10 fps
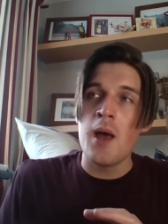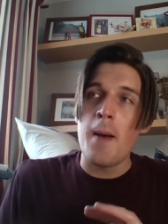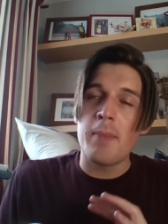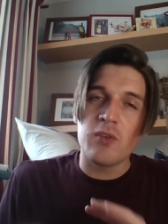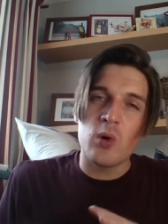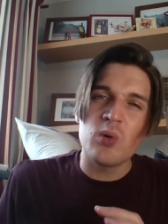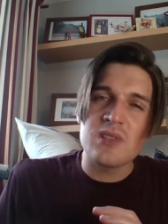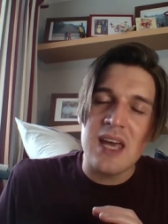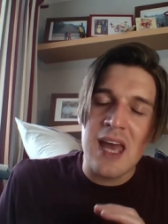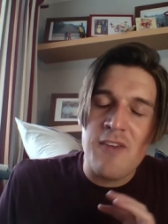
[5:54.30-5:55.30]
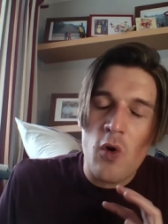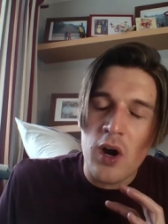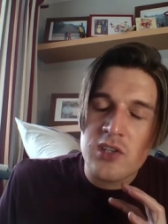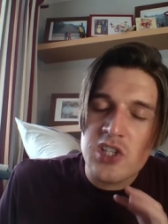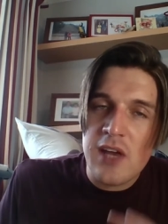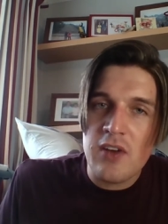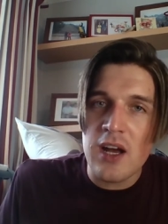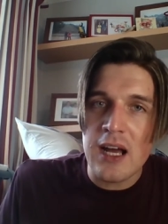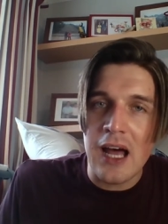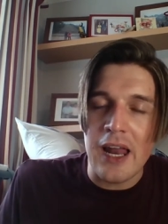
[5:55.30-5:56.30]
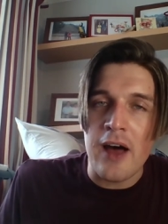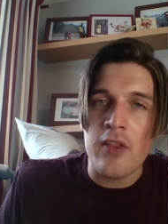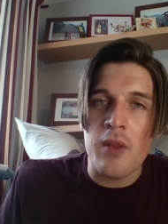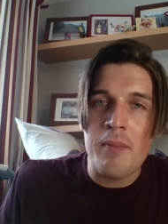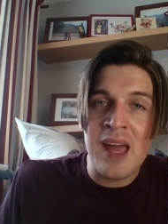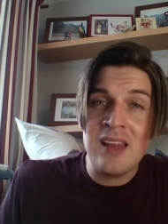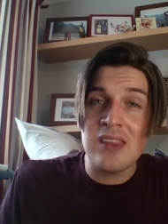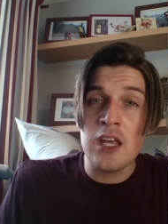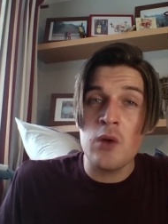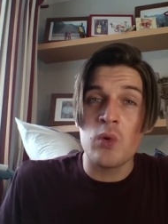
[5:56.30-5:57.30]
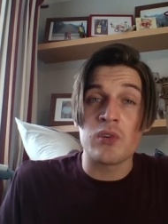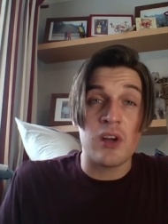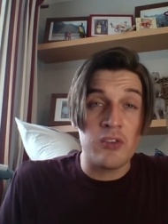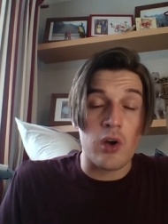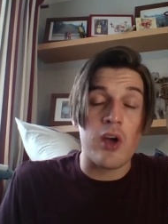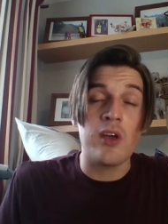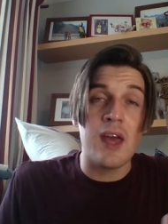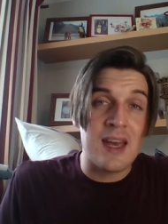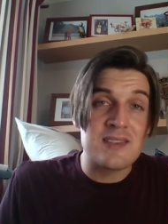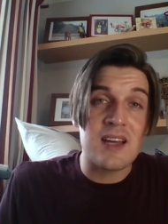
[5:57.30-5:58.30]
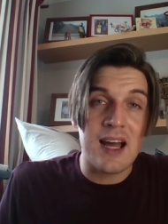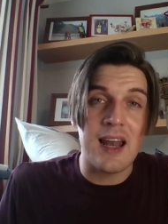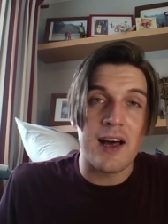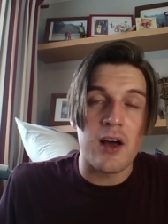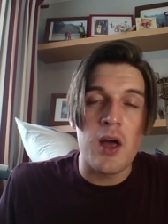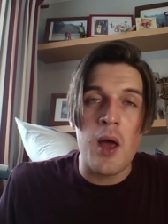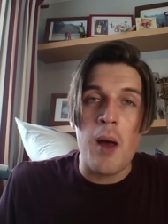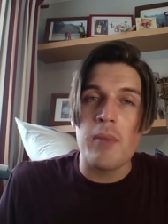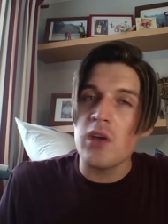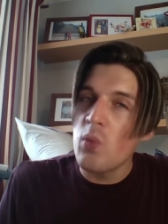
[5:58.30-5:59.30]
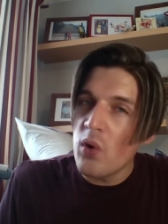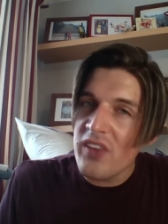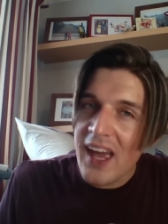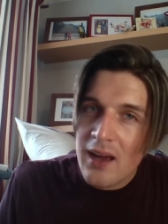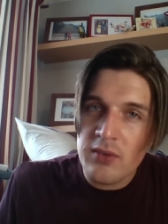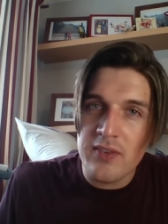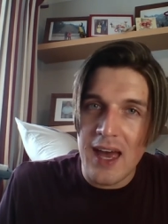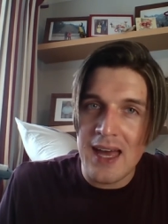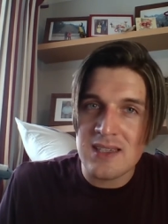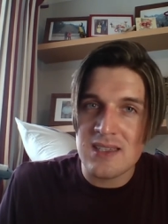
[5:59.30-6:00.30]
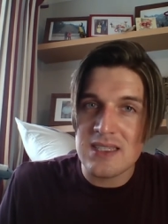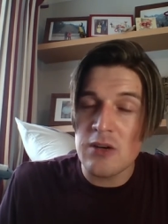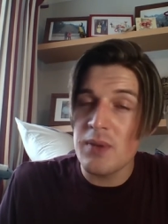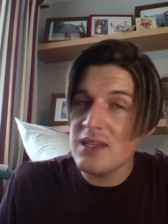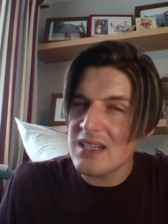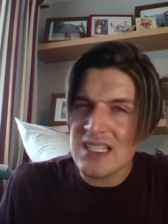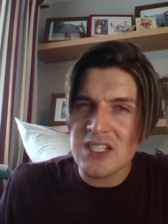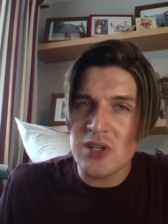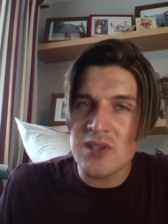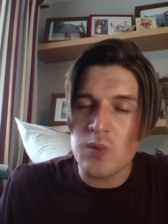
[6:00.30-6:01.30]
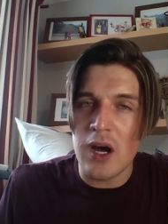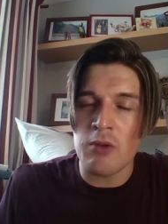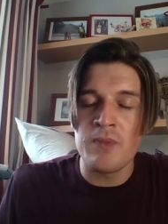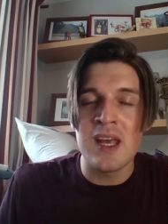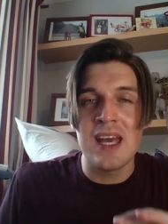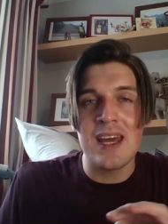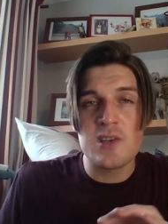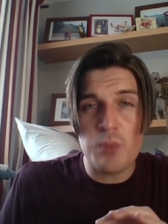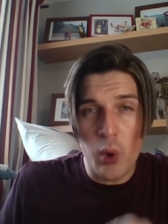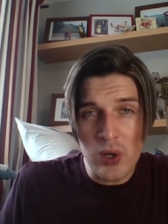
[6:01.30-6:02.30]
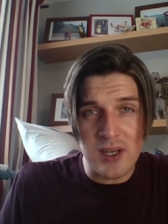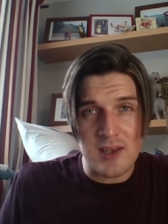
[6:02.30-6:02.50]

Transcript: But of course, if you're achieving a colour, the main thing you want, okay, is the colour. But you want the health of your hair to still be just as good as well. It is pointless